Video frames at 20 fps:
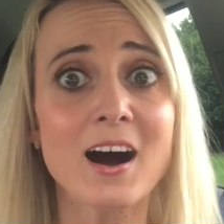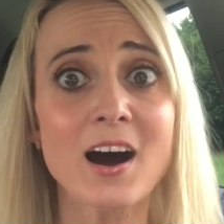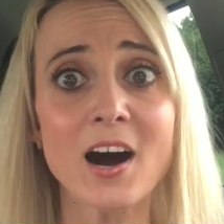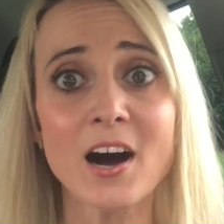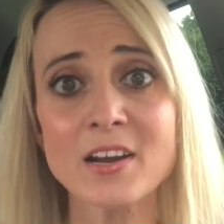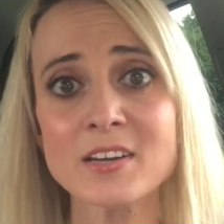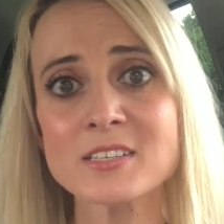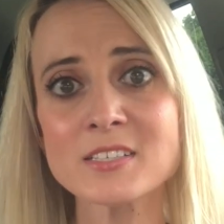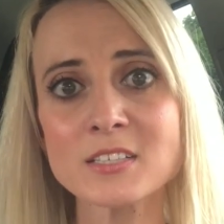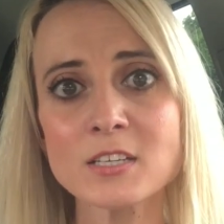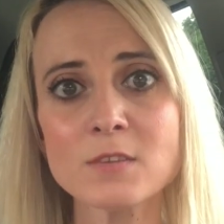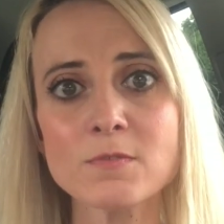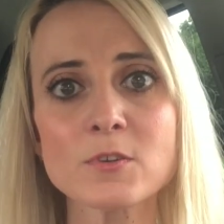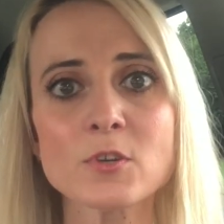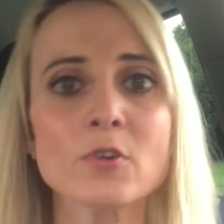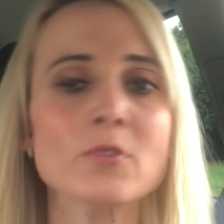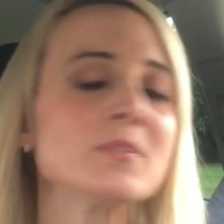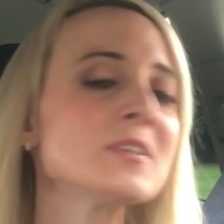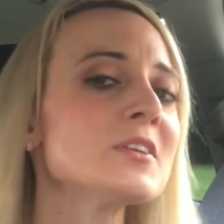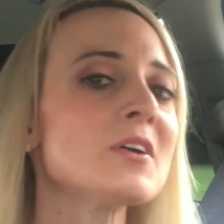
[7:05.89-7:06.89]
Honestly, if you
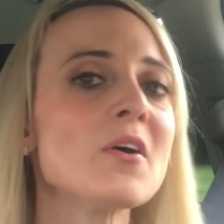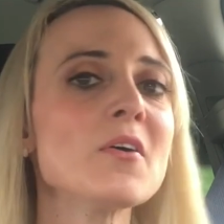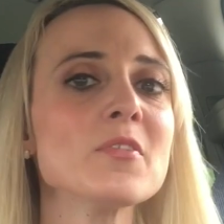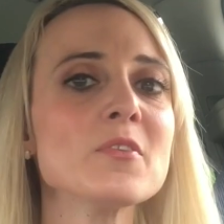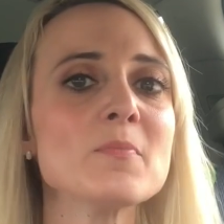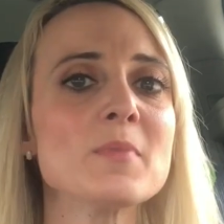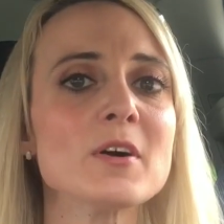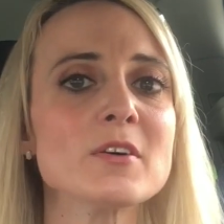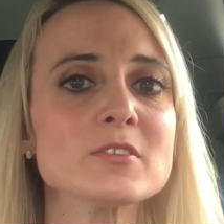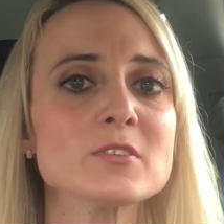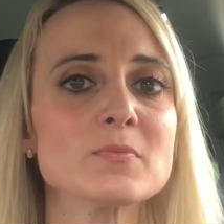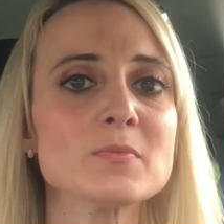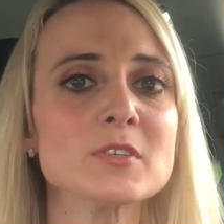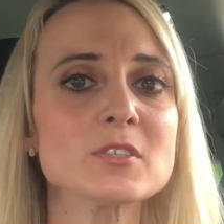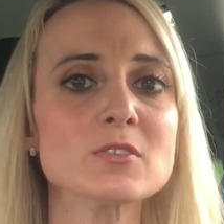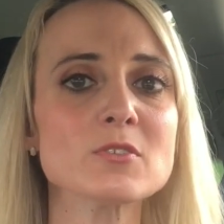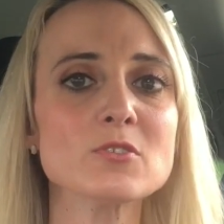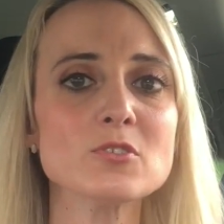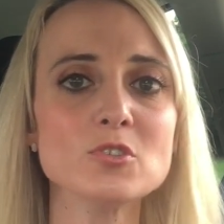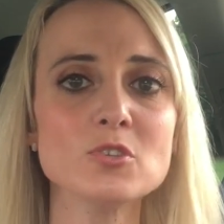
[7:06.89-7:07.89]
don't need all the bells and
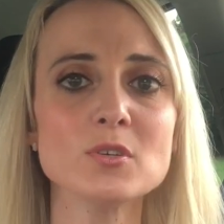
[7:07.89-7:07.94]
whistles,